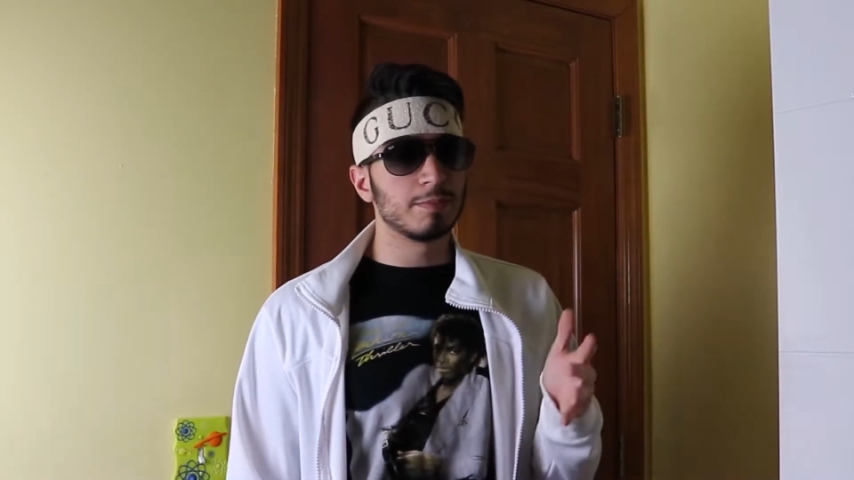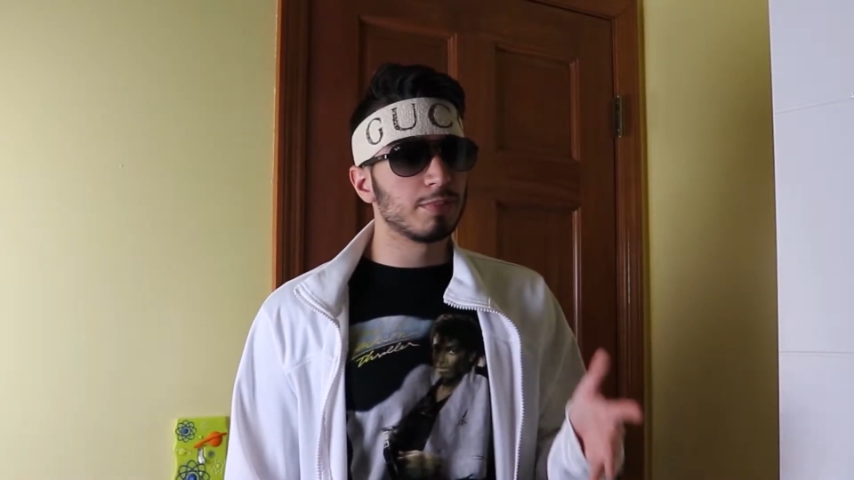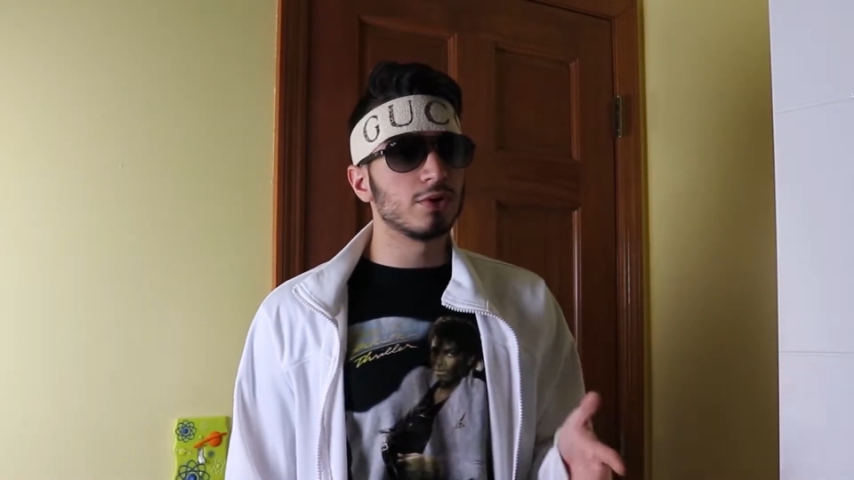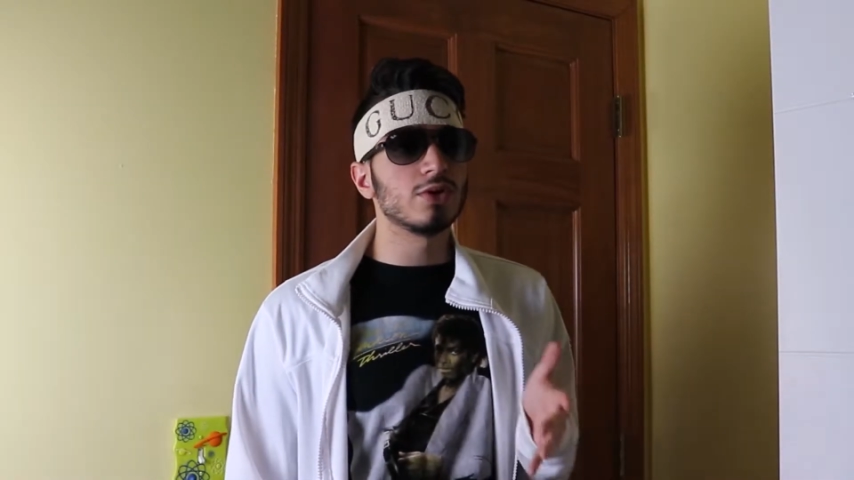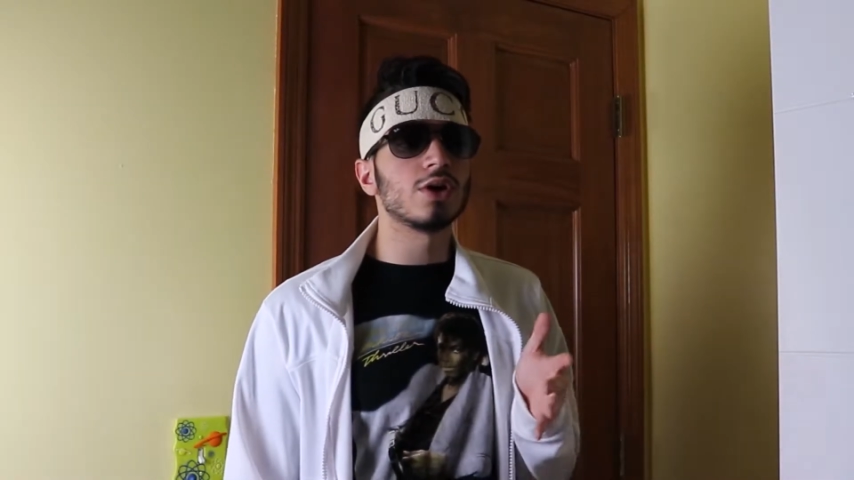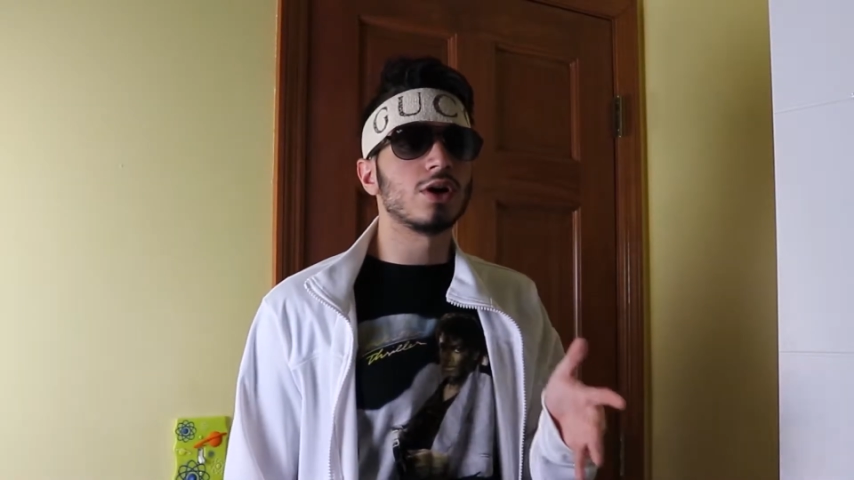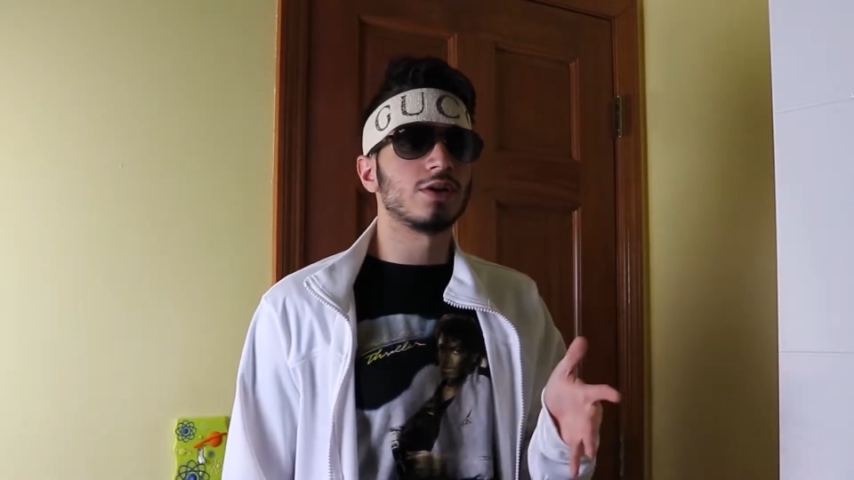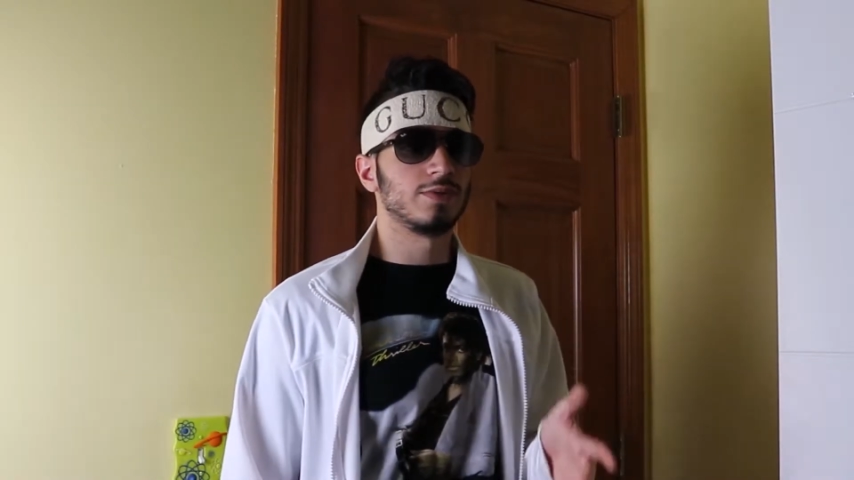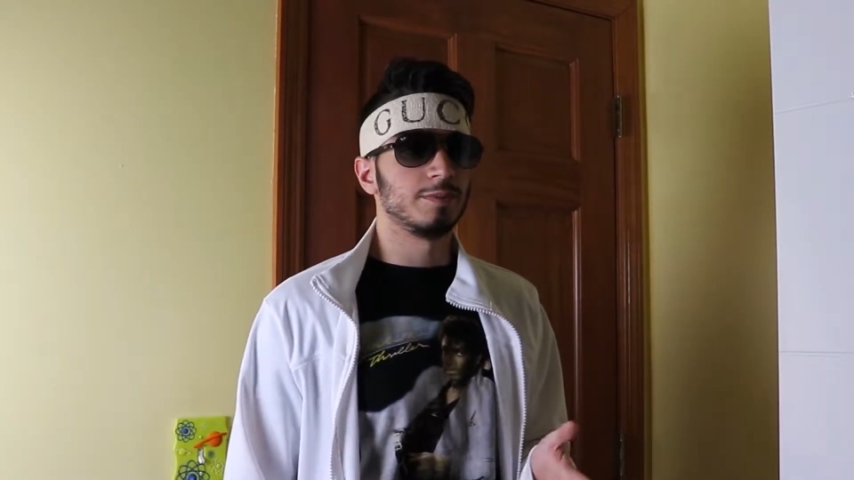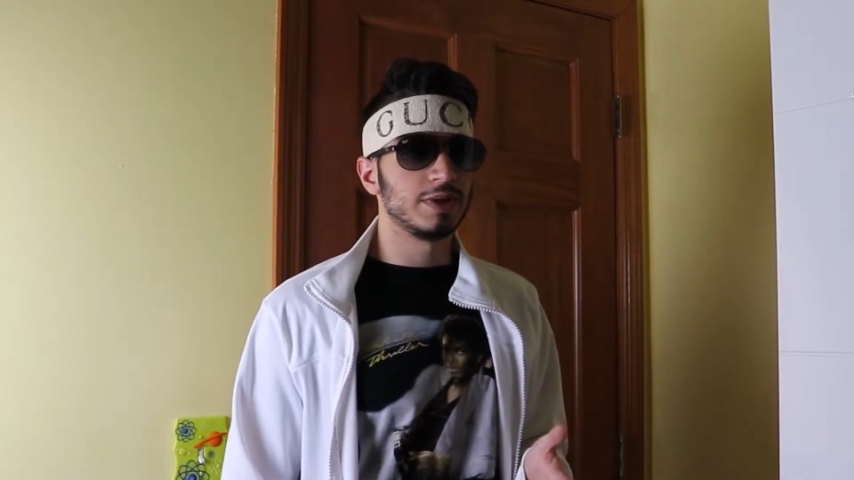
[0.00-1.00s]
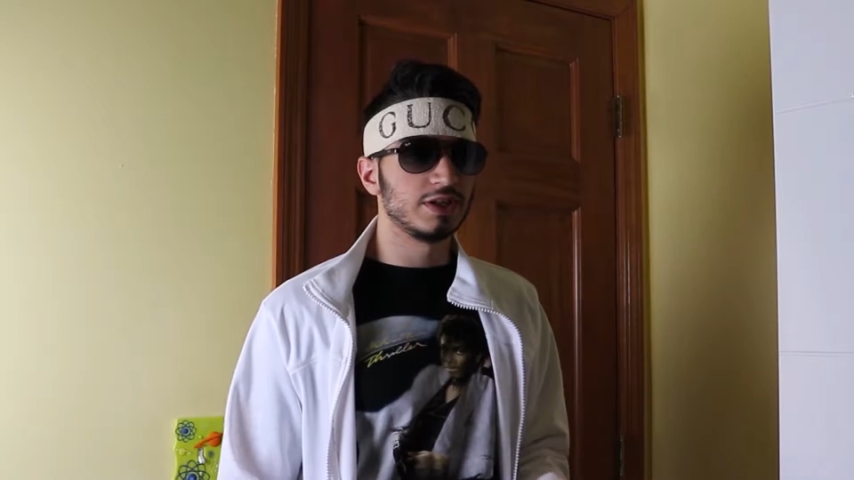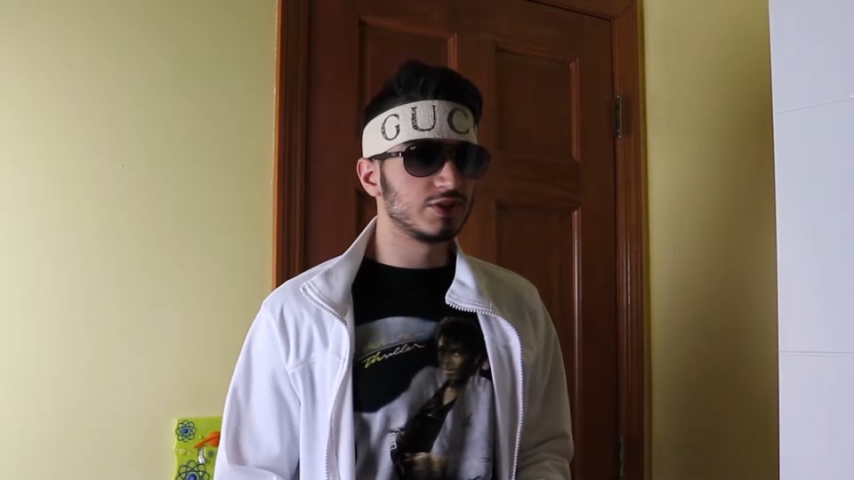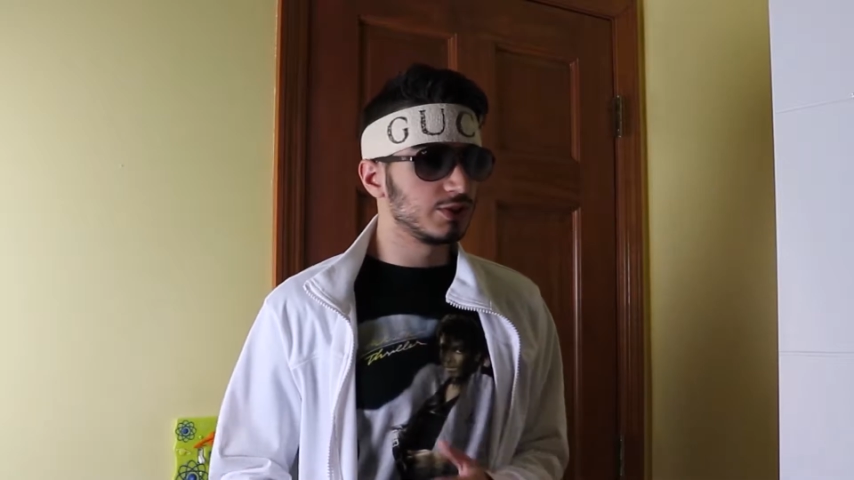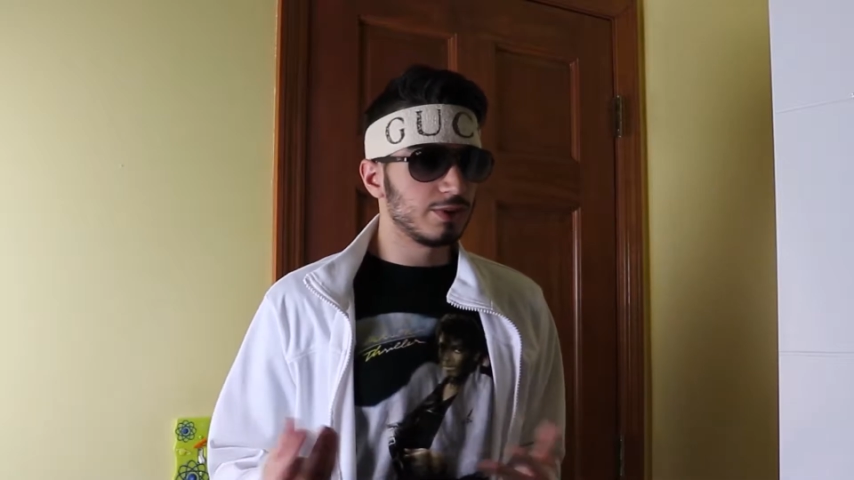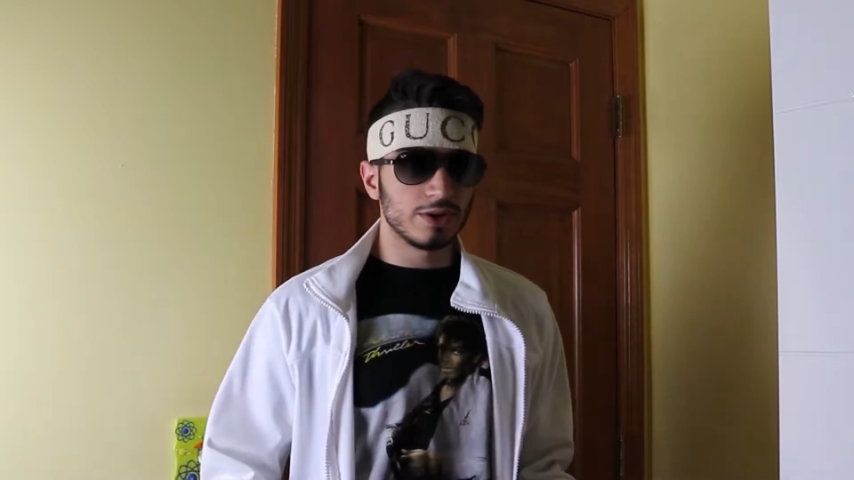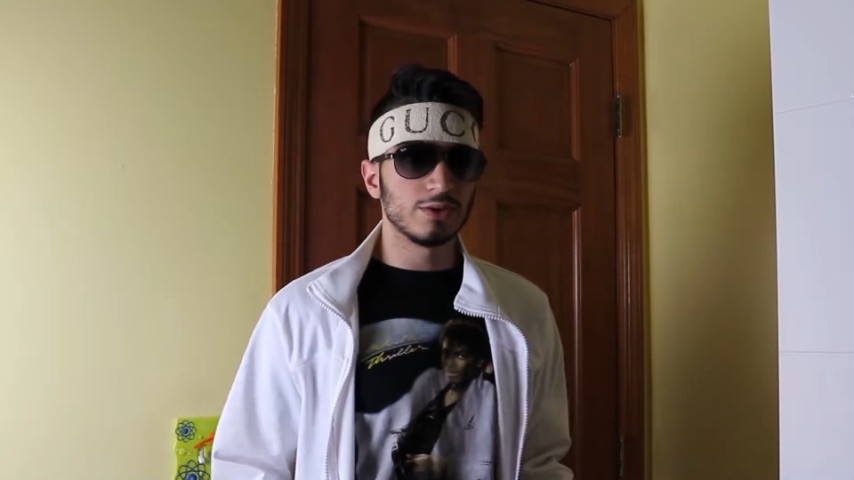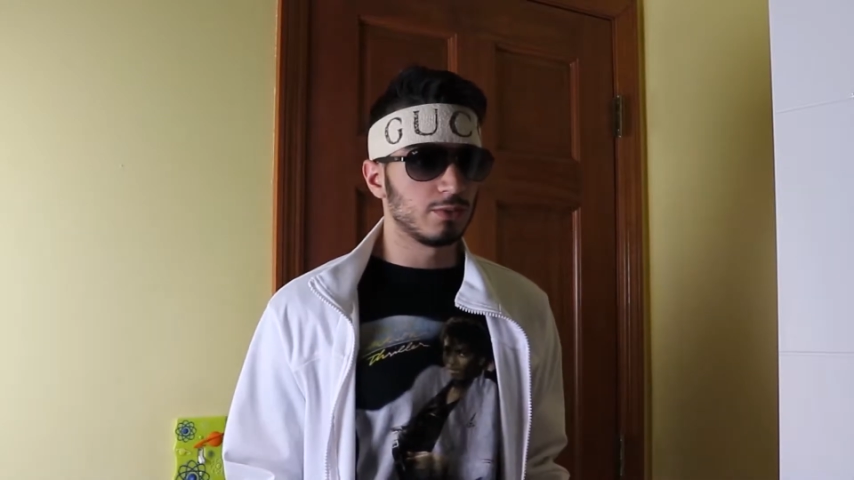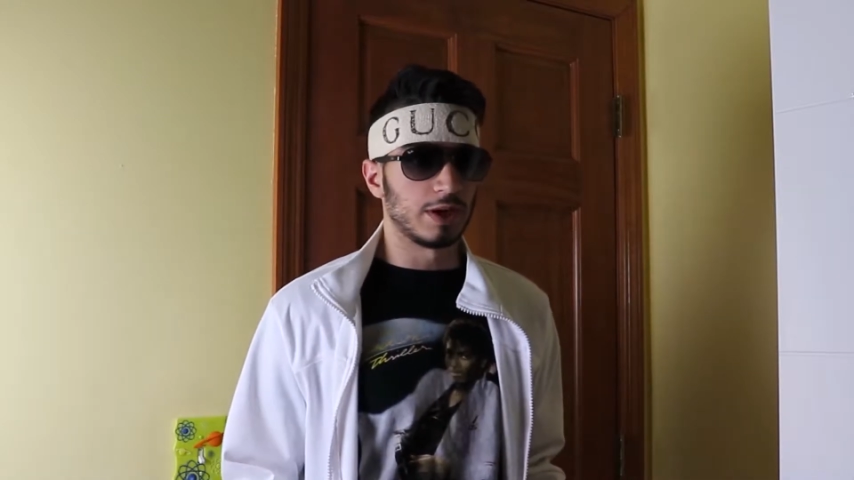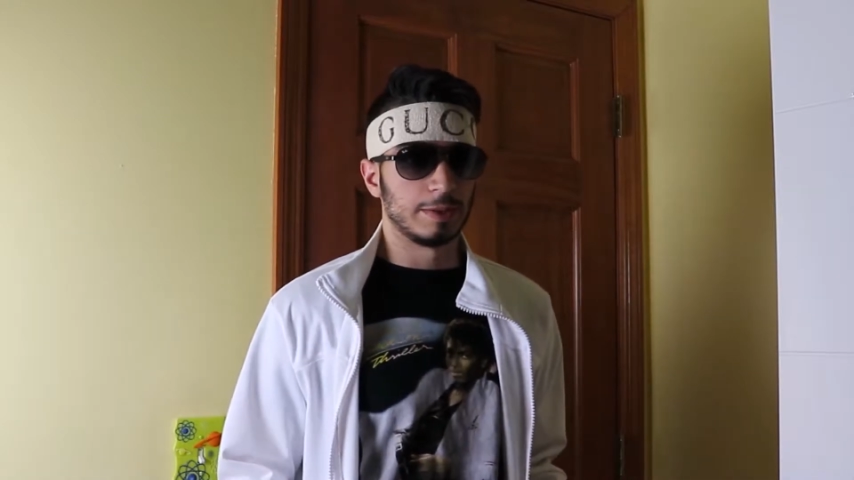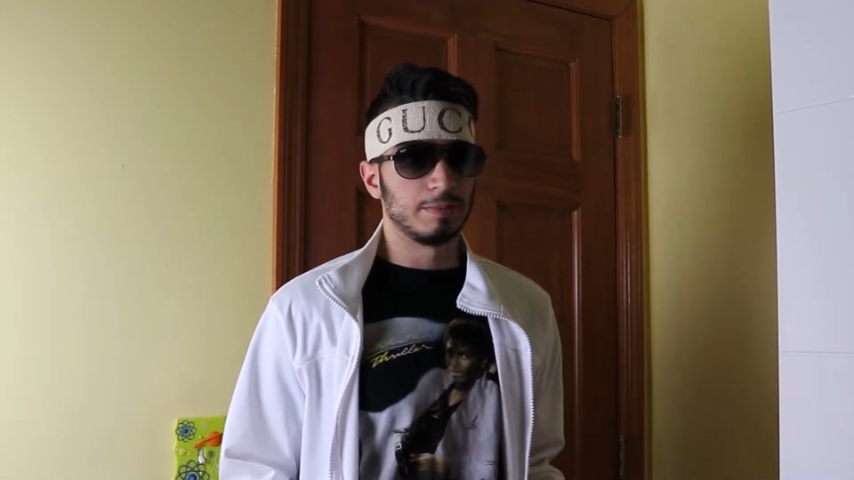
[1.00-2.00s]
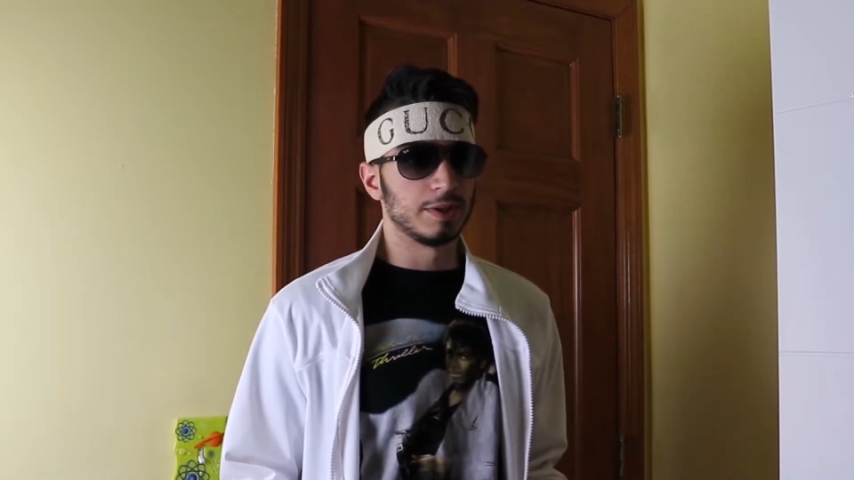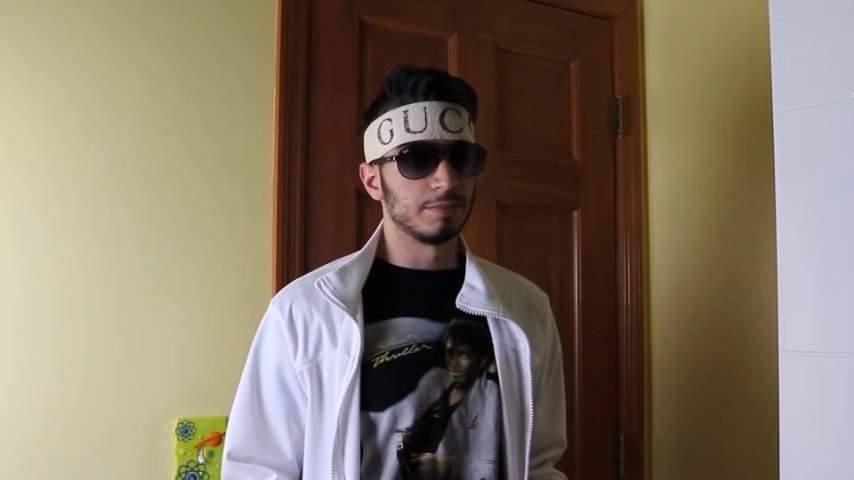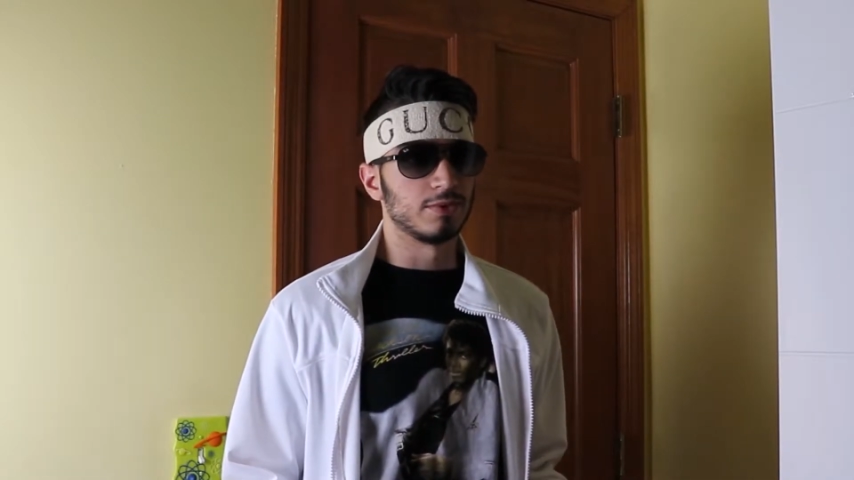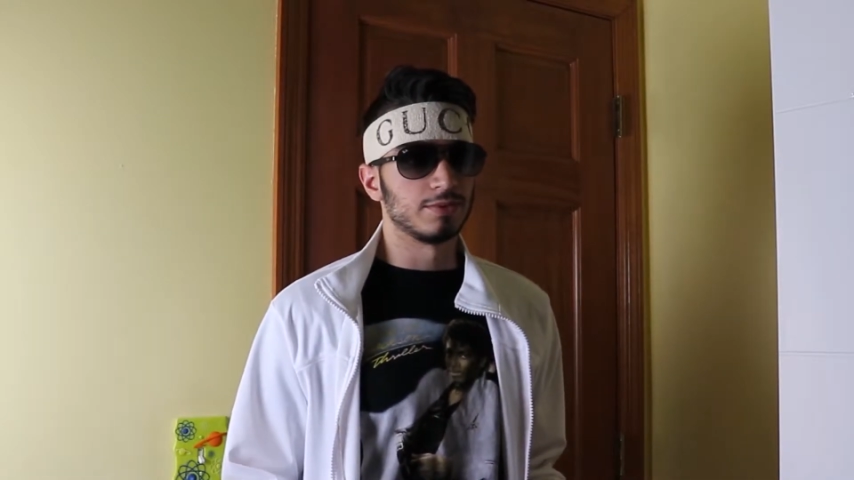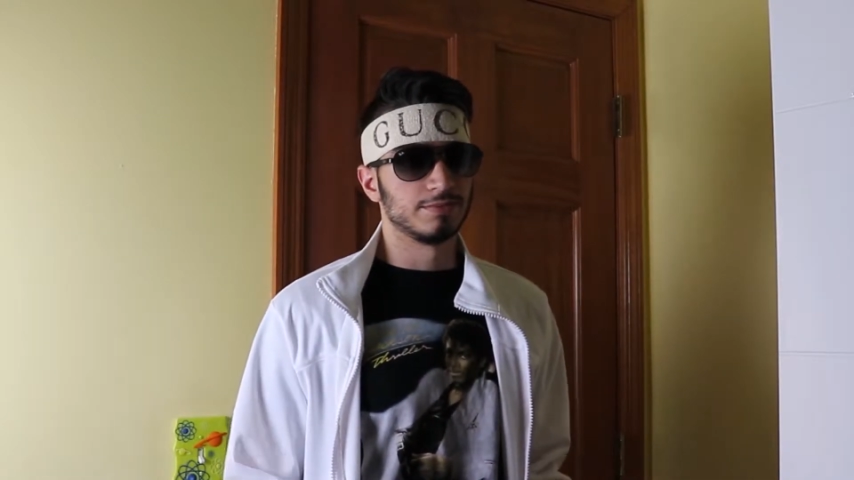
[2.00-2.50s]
burnt coffee beans to other white people.